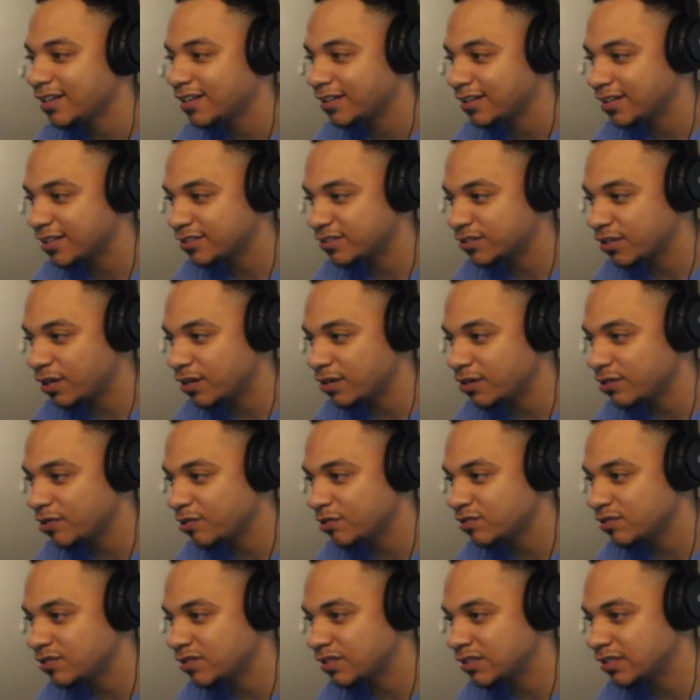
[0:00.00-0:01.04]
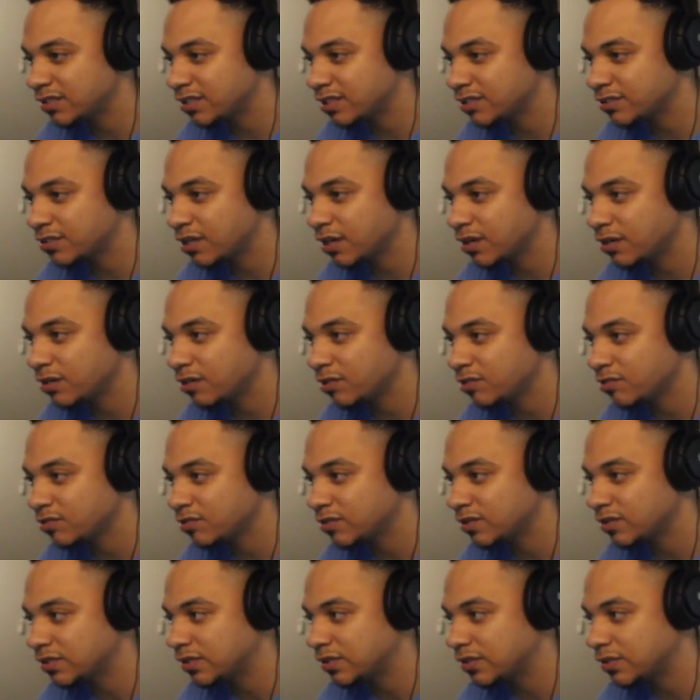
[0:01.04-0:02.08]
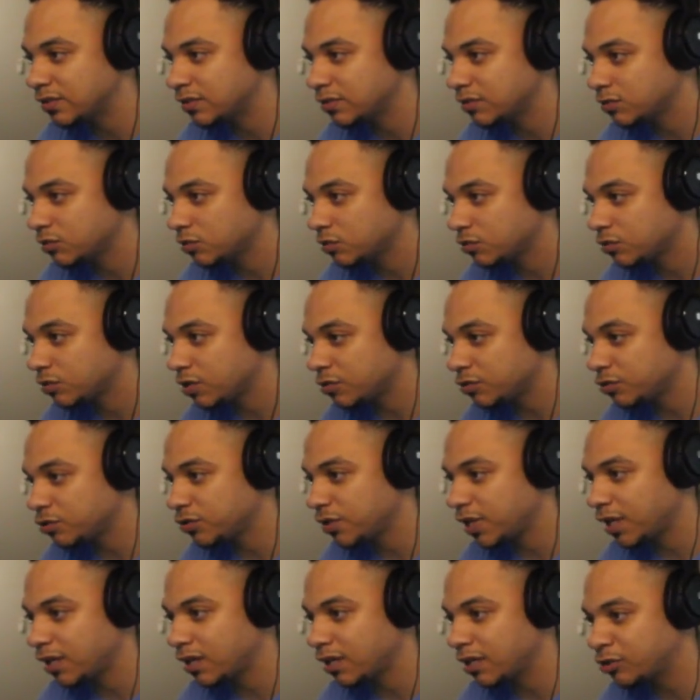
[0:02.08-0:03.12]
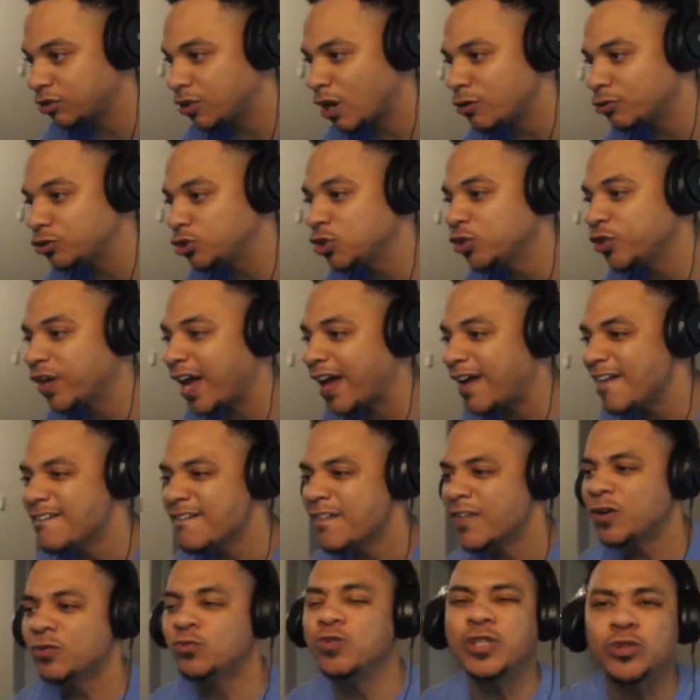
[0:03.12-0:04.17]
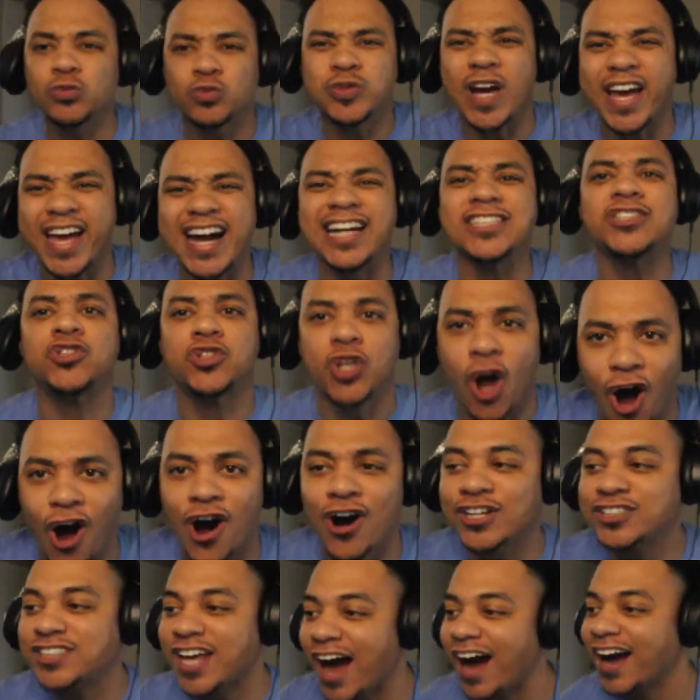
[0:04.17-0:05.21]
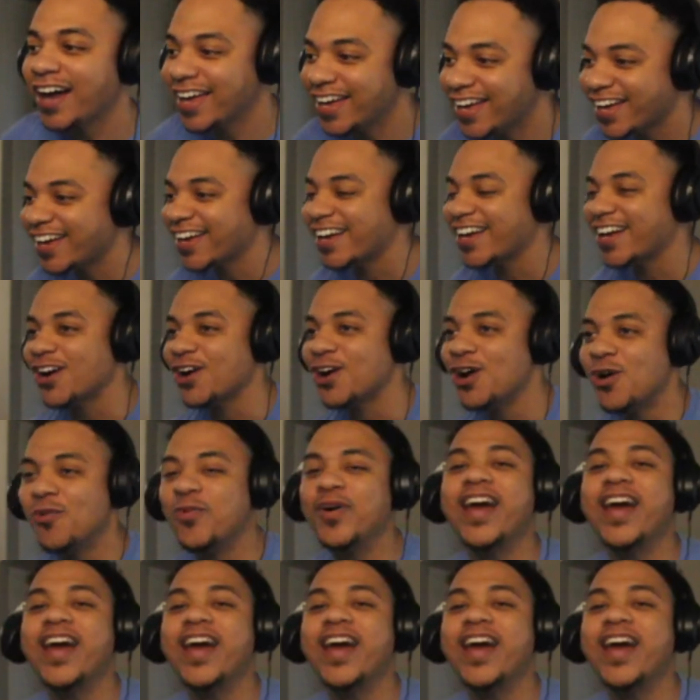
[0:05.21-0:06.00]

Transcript: Let's go. Let's go. Don't do that. Don't do that. We, we got dogs out here.